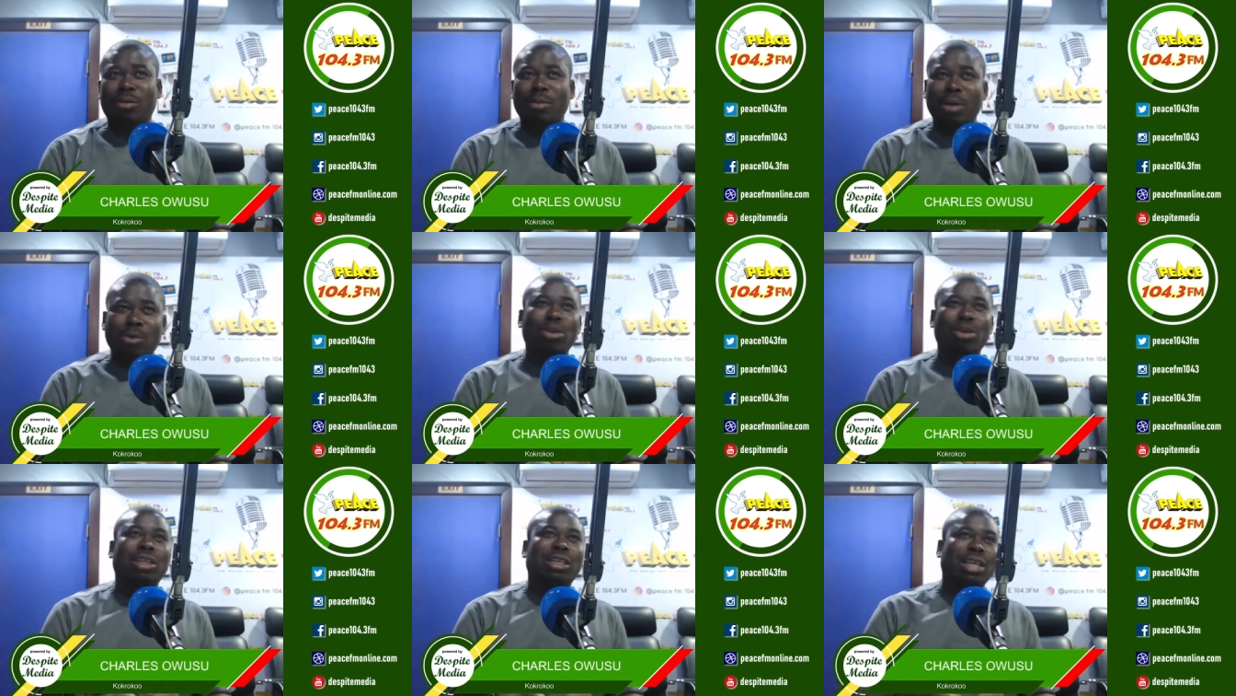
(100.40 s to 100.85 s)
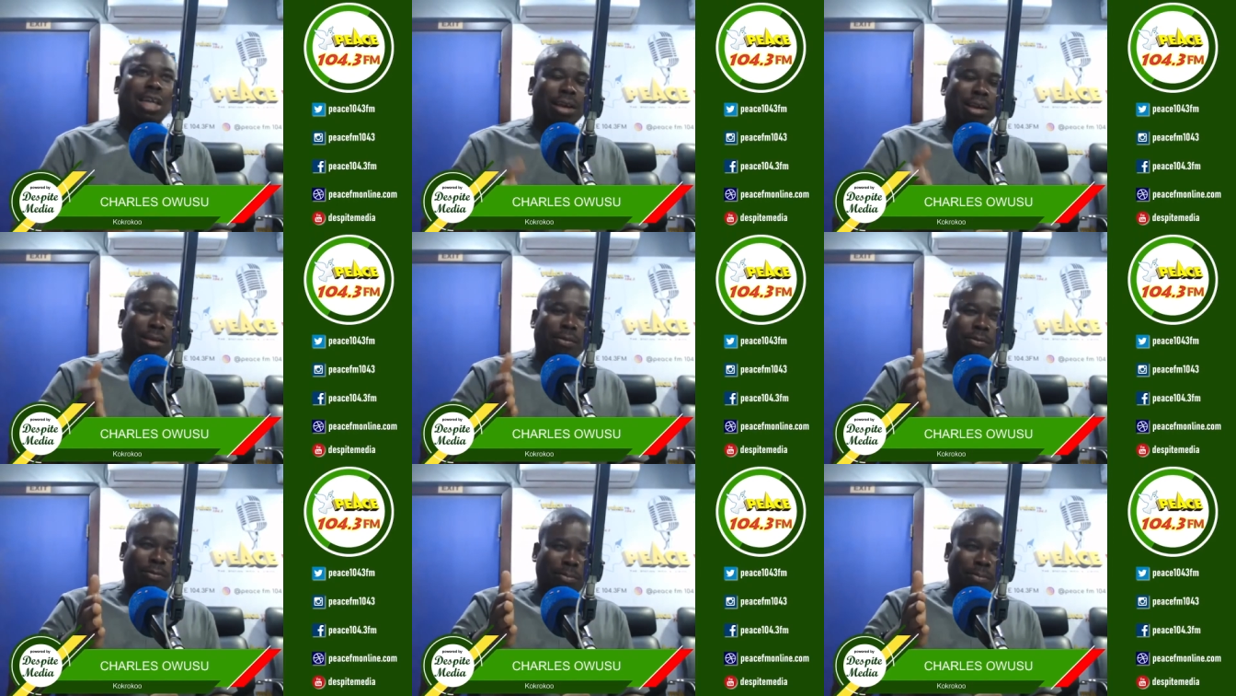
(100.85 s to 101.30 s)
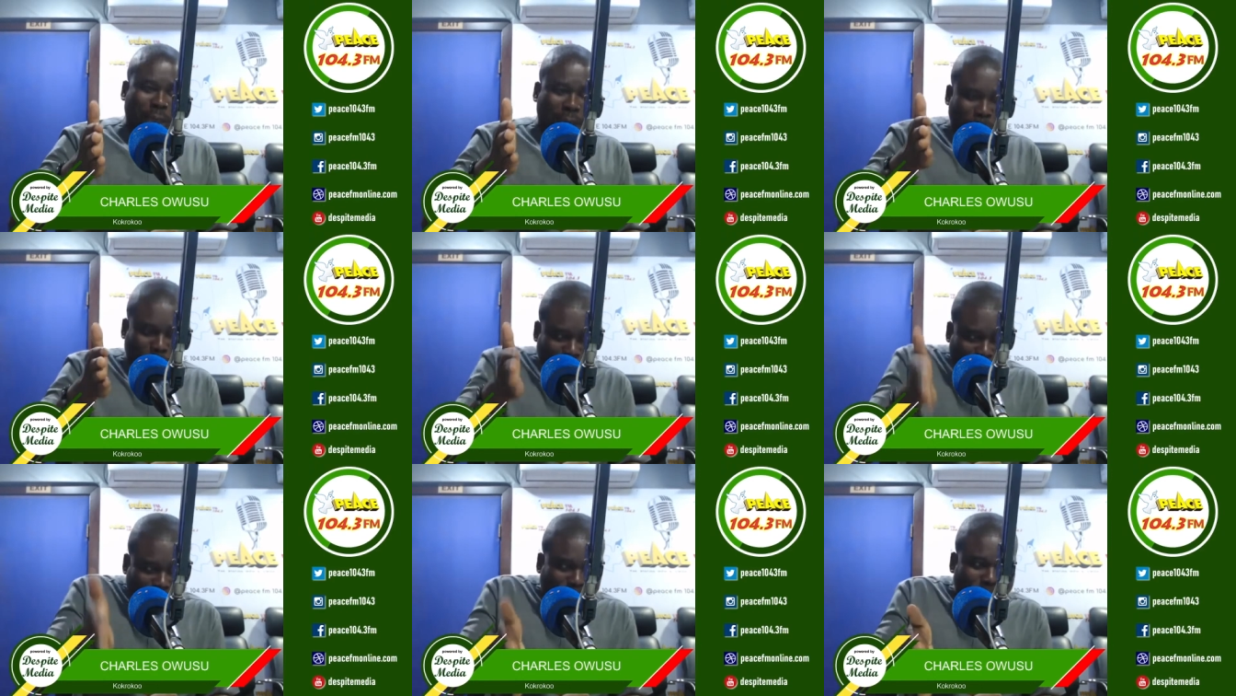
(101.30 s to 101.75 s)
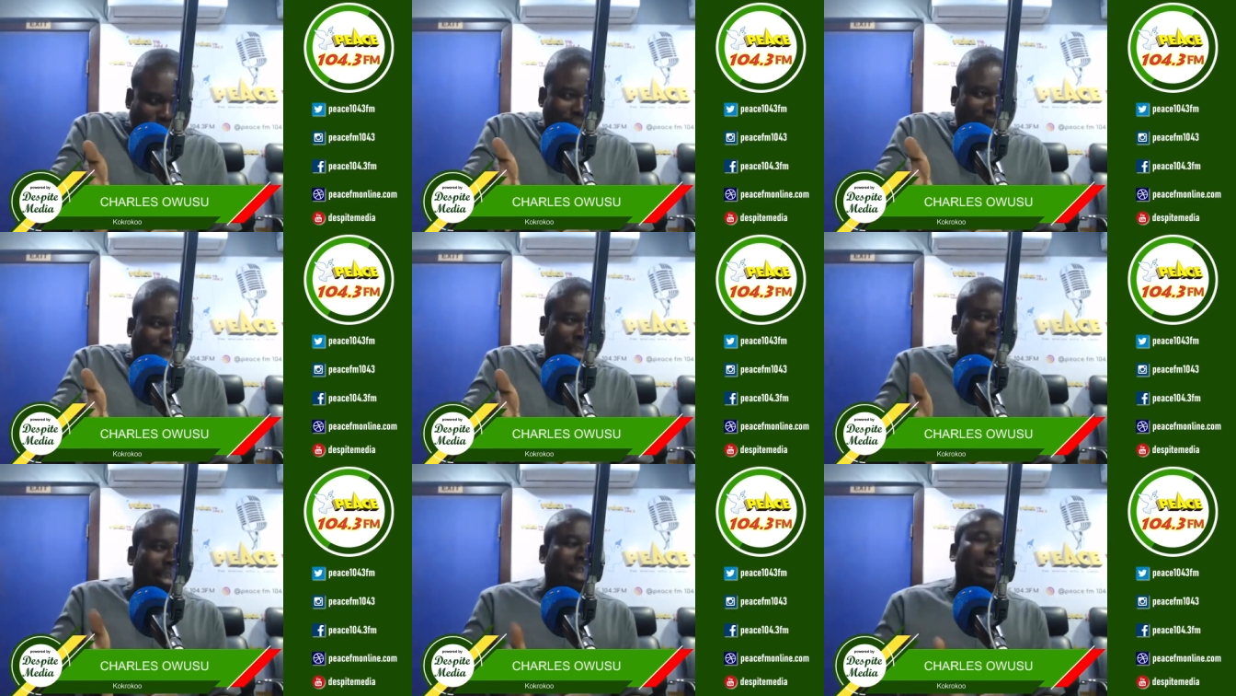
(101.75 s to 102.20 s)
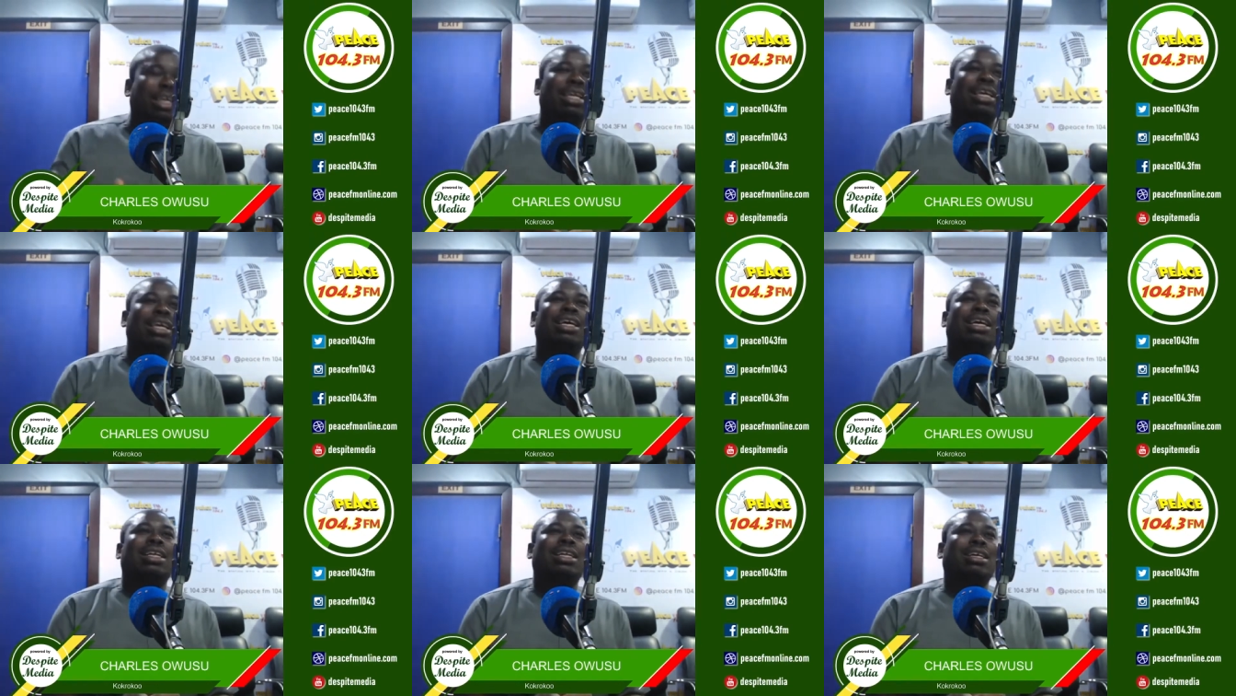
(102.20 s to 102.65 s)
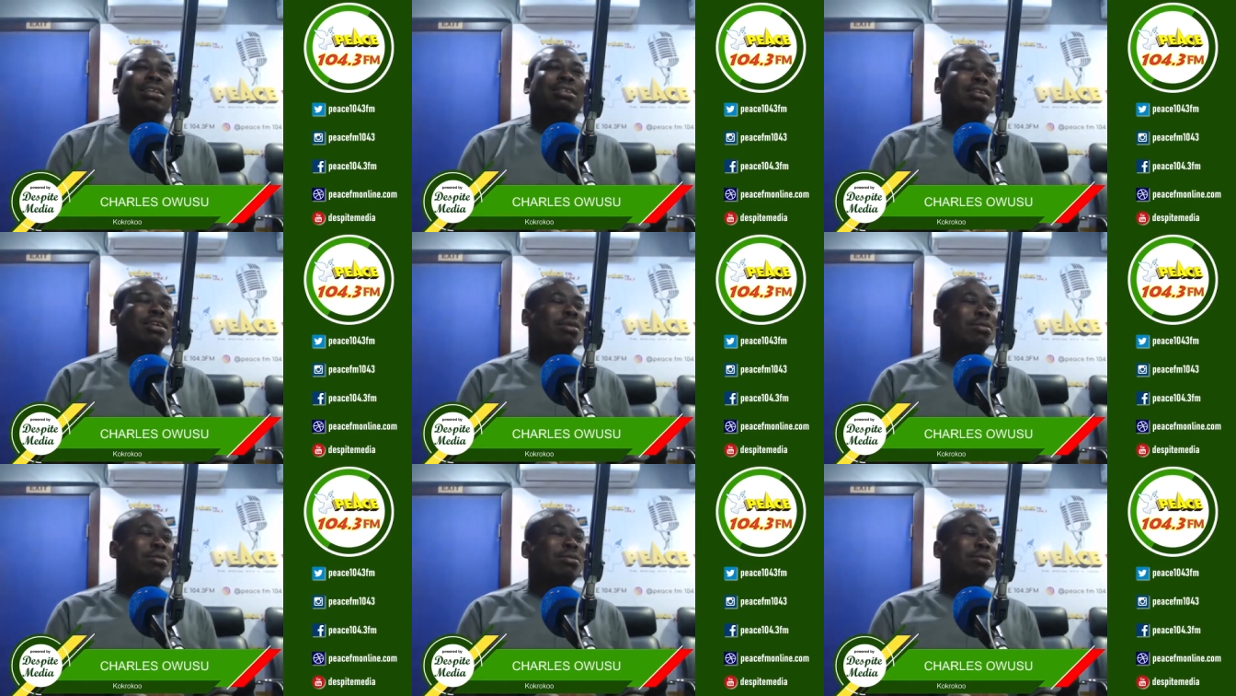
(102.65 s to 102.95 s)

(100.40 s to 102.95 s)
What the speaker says: Oma kujina bebibia. Yes.